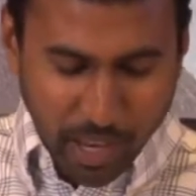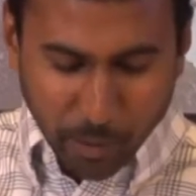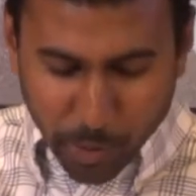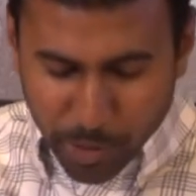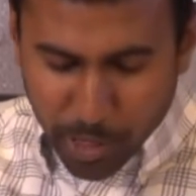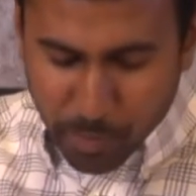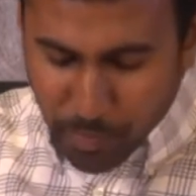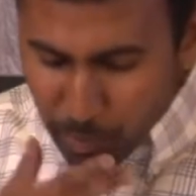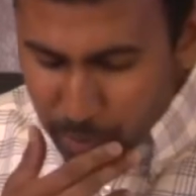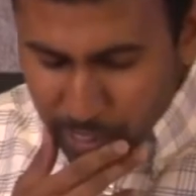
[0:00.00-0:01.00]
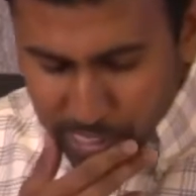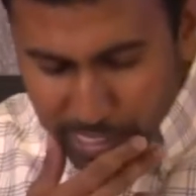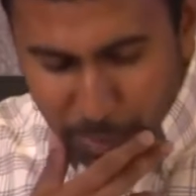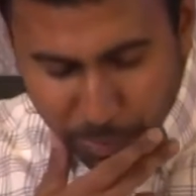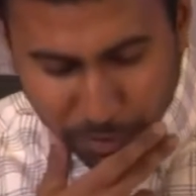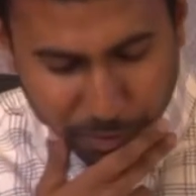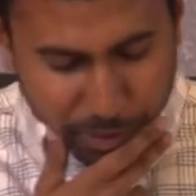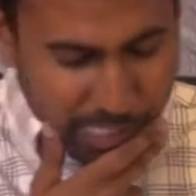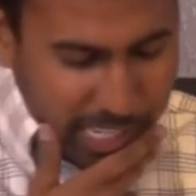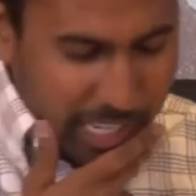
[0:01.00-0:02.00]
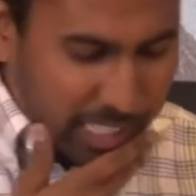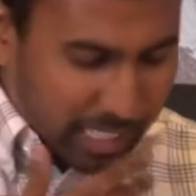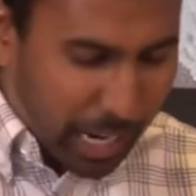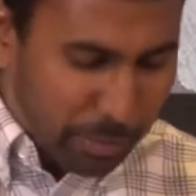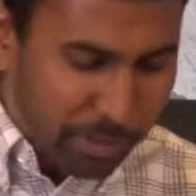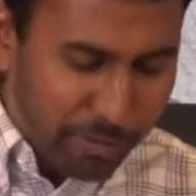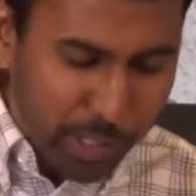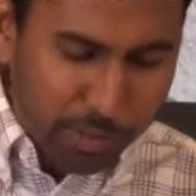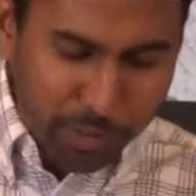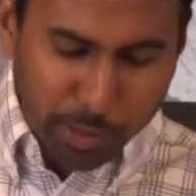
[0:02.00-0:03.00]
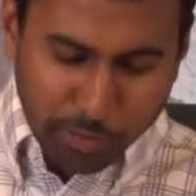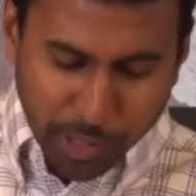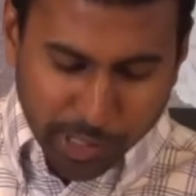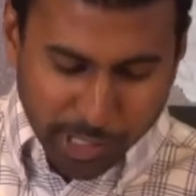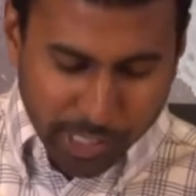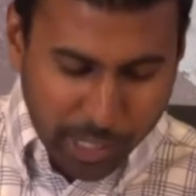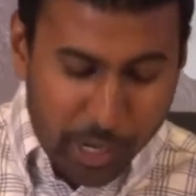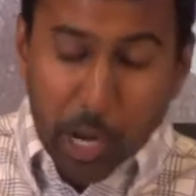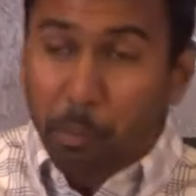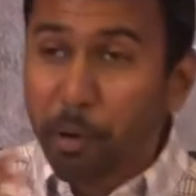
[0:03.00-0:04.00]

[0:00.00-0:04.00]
And we're gonna skip, for the sake of time, the first few verses there.